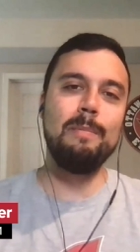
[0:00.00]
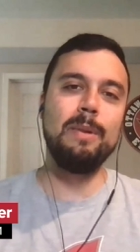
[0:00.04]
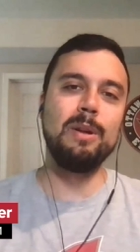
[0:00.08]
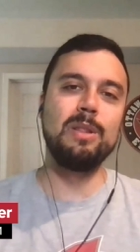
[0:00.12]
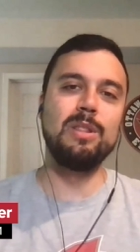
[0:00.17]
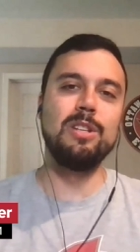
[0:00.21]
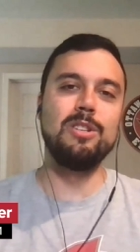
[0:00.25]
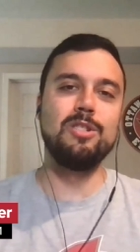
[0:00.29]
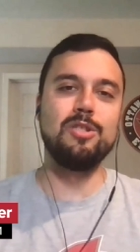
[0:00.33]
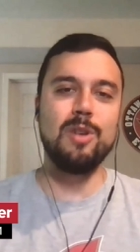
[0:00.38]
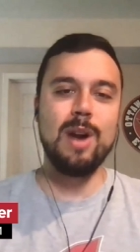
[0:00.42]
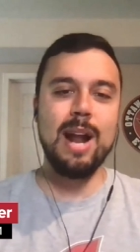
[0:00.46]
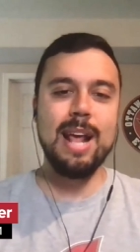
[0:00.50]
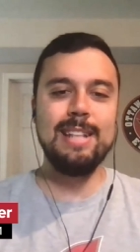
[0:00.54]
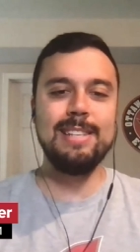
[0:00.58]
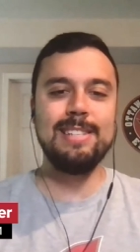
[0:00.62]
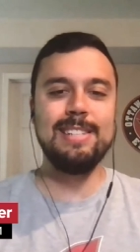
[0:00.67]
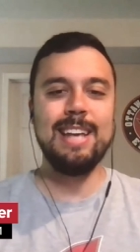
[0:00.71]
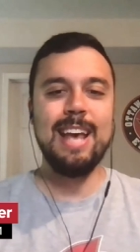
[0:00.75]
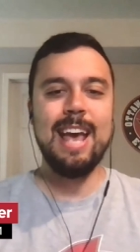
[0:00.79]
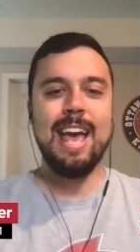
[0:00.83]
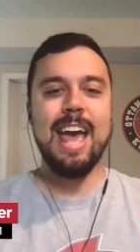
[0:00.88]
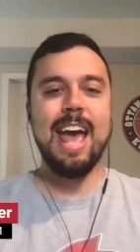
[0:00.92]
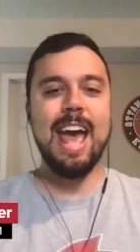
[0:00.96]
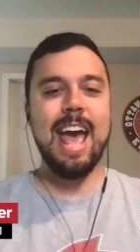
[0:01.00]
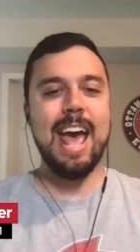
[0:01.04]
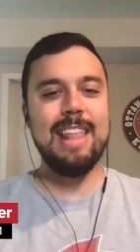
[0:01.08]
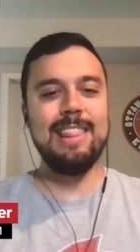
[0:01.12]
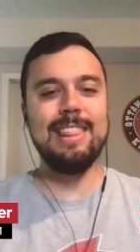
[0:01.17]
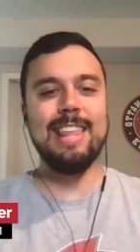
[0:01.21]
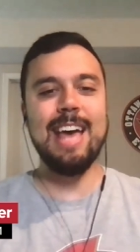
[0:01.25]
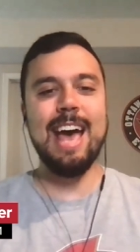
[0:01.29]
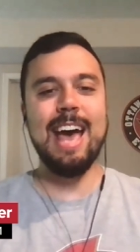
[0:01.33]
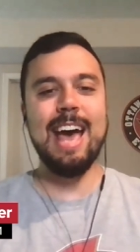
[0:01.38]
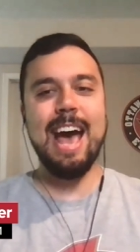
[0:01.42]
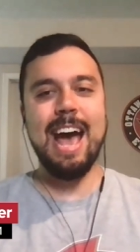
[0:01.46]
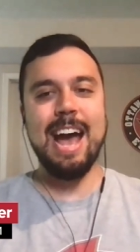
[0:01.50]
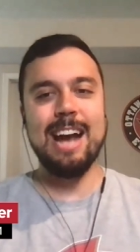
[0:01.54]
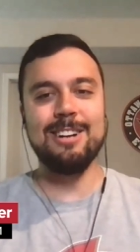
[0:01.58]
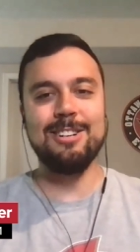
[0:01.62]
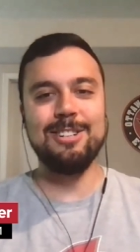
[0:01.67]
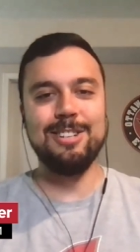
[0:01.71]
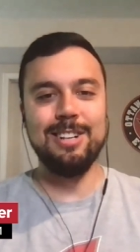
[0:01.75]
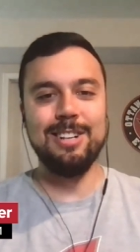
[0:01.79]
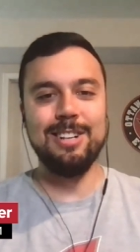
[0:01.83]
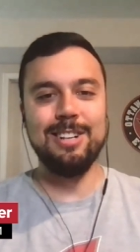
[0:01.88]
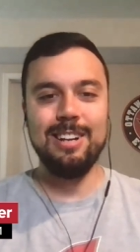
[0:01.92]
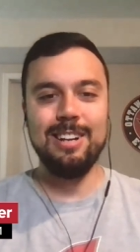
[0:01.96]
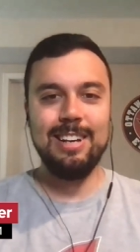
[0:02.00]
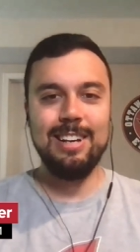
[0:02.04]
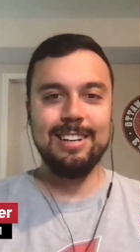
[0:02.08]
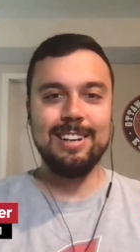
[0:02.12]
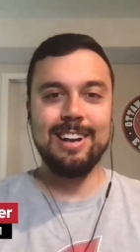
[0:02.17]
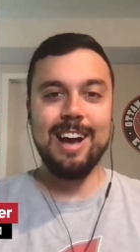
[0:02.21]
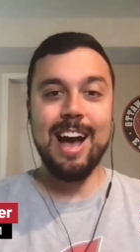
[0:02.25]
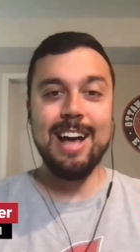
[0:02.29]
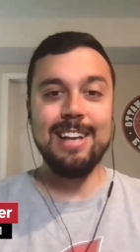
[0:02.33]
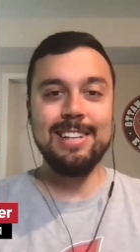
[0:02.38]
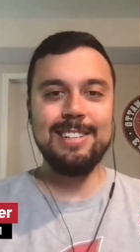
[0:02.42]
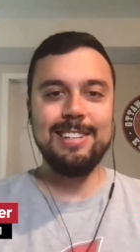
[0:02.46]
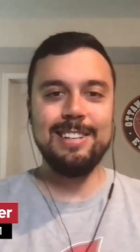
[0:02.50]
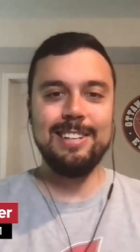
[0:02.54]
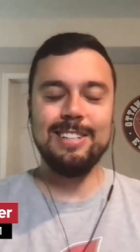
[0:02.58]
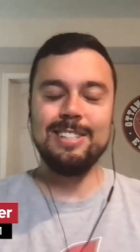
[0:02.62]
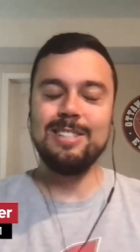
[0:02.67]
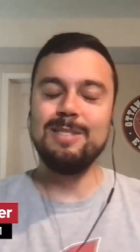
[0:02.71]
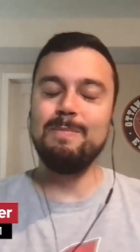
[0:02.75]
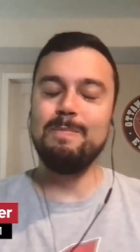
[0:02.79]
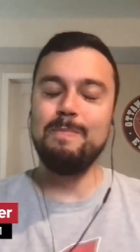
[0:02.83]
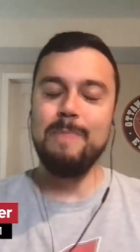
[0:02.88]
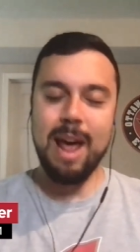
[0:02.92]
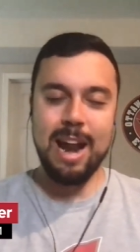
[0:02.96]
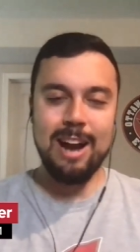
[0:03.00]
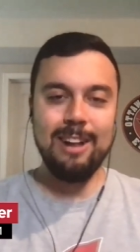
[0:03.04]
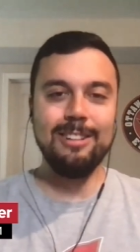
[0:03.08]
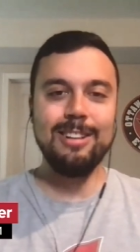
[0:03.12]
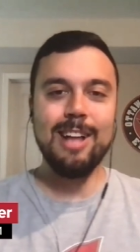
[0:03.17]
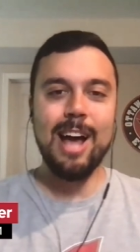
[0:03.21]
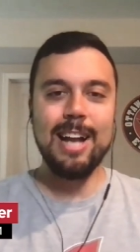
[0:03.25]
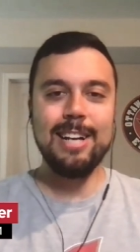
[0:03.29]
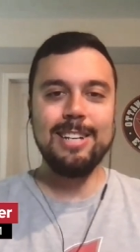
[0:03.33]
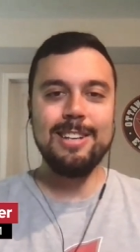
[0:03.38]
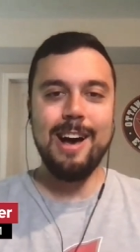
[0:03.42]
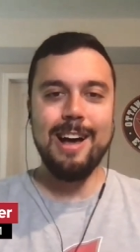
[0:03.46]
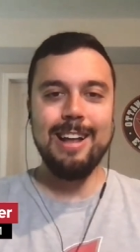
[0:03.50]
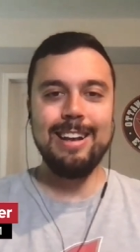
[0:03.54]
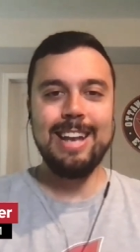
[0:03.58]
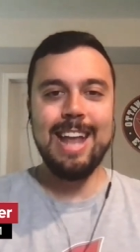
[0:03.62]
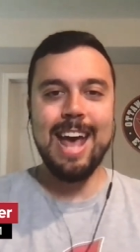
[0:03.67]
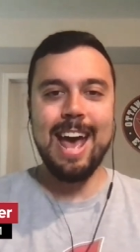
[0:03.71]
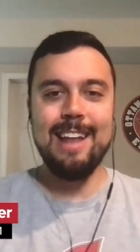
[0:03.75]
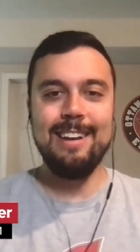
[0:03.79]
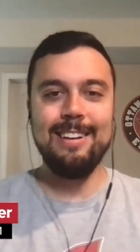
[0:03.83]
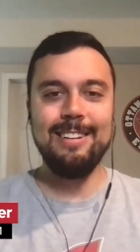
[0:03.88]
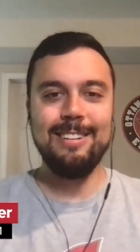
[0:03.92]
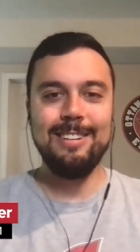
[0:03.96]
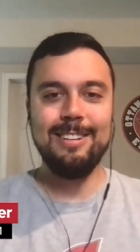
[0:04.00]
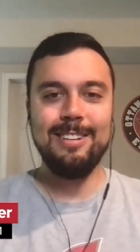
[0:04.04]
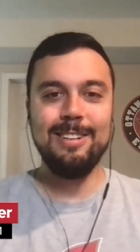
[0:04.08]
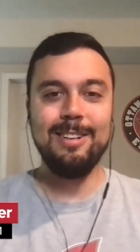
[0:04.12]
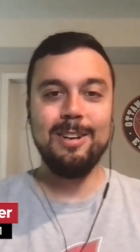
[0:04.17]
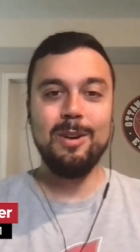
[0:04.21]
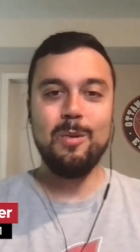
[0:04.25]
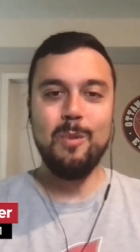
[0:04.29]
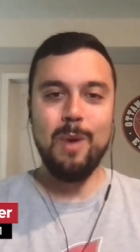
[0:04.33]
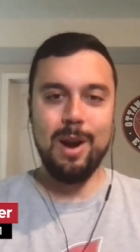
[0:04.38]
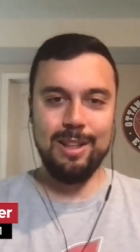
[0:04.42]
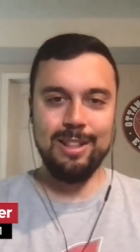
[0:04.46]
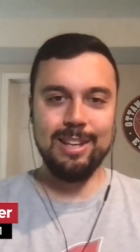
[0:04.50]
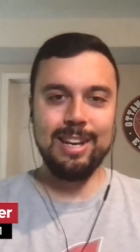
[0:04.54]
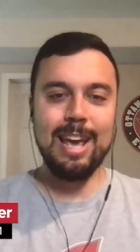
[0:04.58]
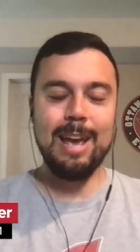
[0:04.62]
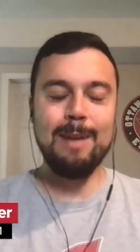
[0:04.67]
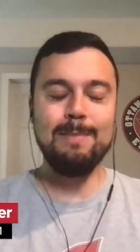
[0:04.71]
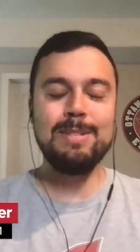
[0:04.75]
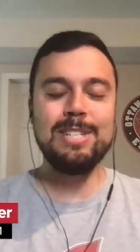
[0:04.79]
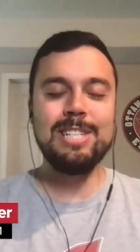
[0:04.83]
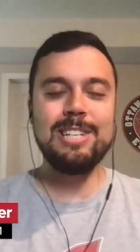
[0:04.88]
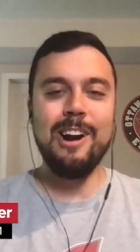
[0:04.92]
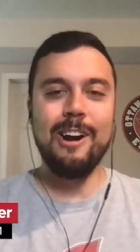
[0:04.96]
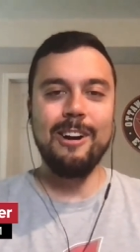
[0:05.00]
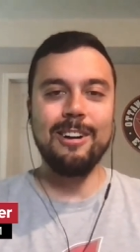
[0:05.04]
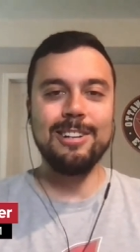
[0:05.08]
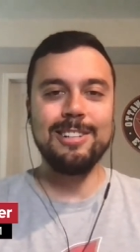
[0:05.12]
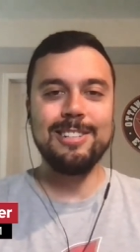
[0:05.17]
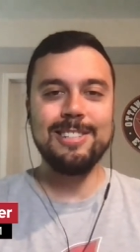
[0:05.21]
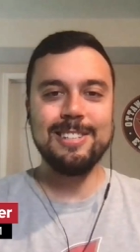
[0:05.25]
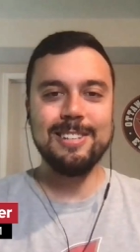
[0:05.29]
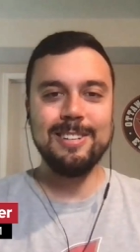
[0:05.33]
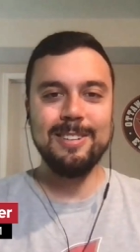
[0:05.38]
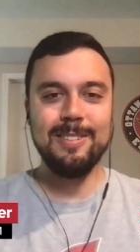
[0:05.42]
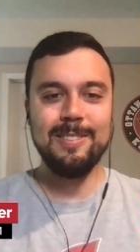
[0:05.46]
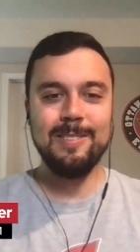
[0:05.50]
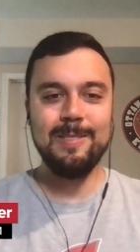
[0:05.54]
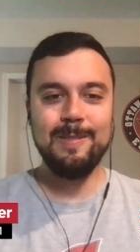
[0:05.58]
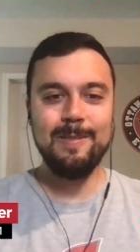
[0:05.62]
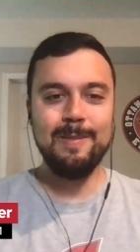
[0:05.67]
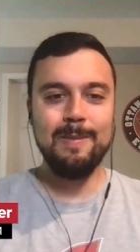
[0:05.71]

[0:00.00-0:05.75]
about the trends and the action. Guys, it's bet online dot net, where the game starts.